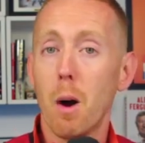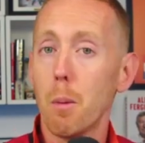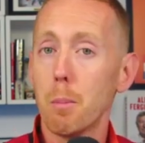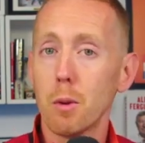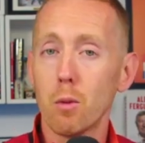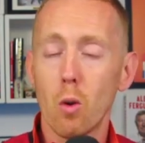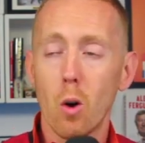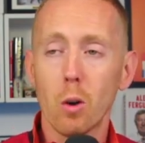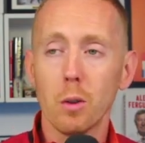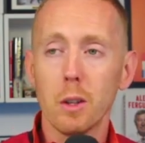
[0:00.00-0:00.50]

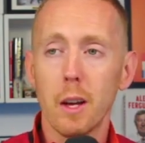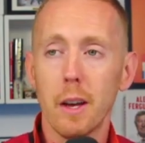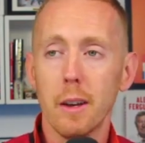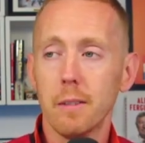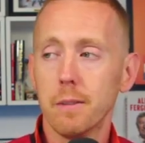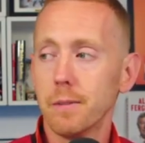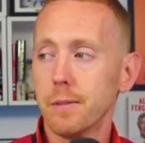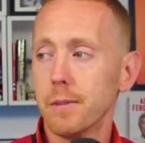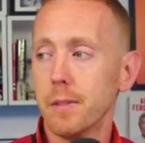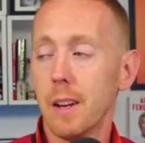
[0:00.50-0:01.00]
Might be wrong
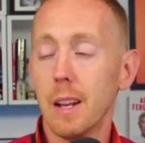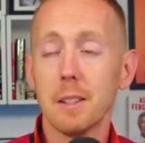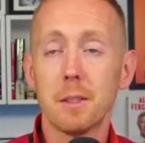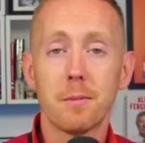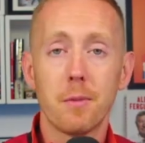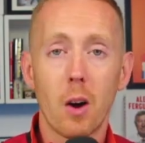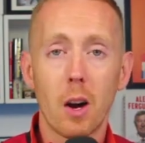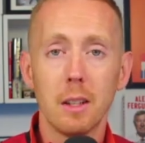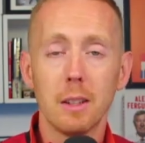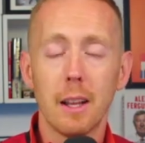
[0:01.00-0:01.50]
there.
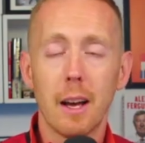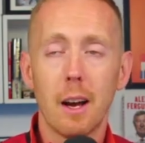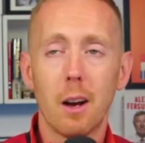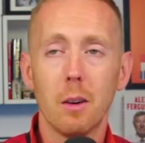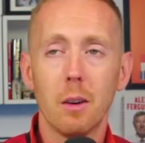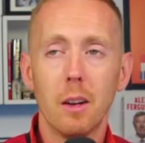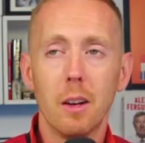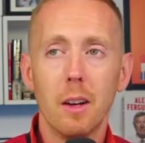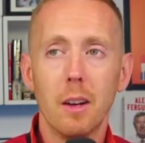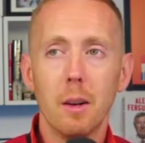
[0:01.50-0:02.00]
Let's find
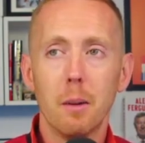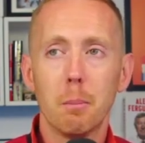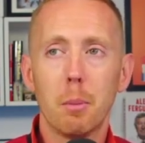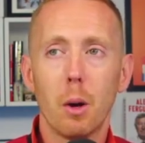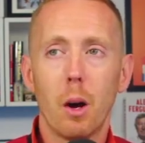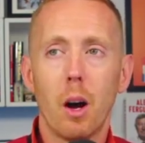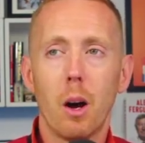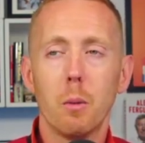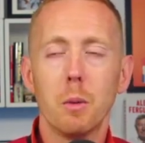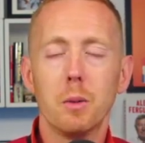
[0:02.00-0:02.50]
out.
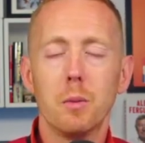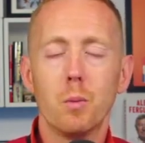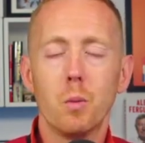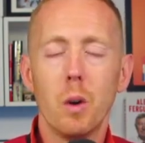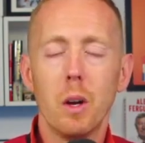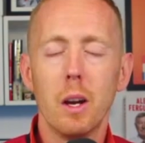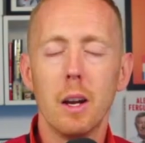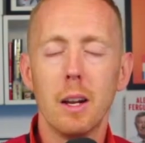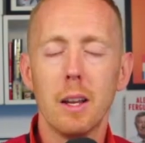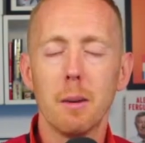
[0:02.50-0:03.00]
But I was
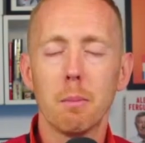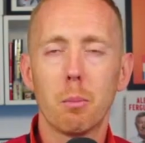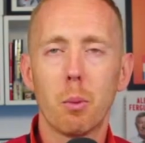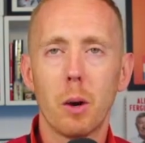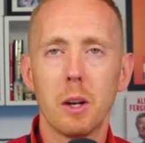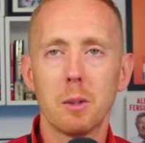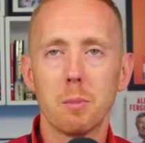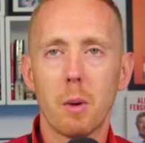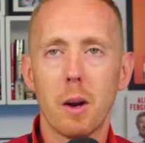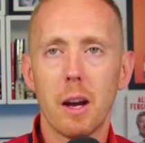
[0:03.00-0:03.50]
really
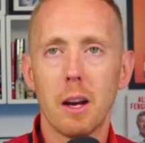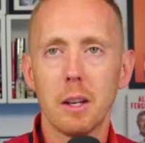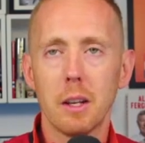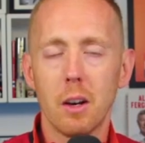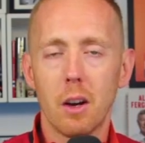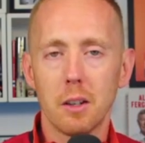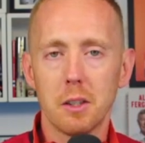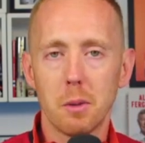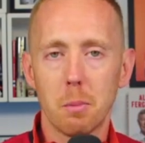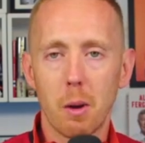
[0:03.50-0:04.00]
impressed by how
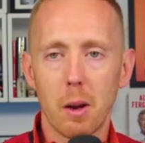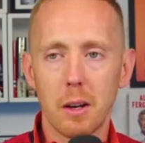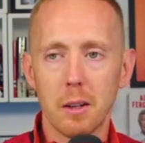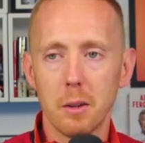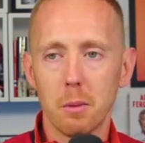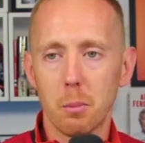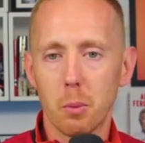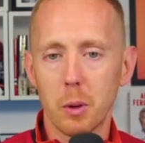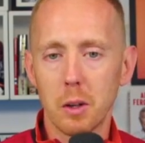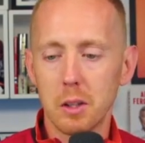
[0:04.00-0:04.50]
United
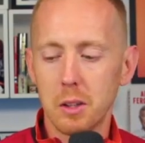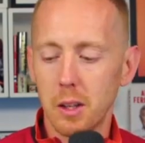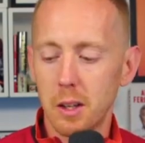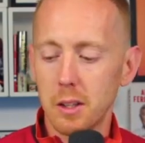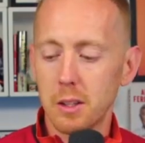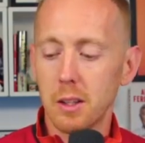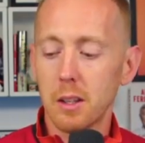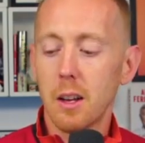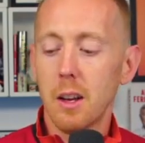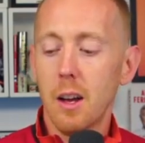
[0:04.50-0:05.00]
played in the
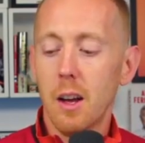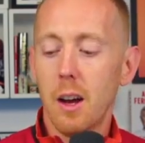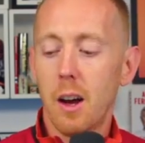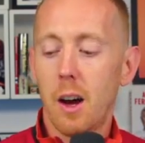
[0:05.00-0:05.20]
preseason.